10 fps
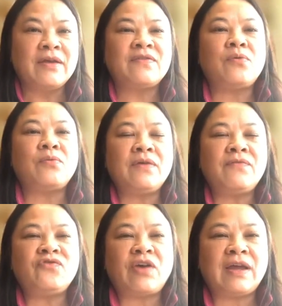So
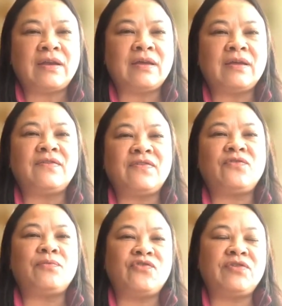if China is
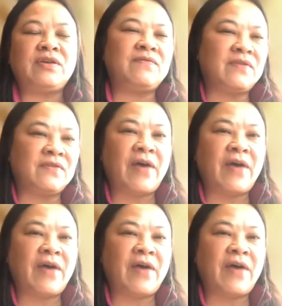to achieve this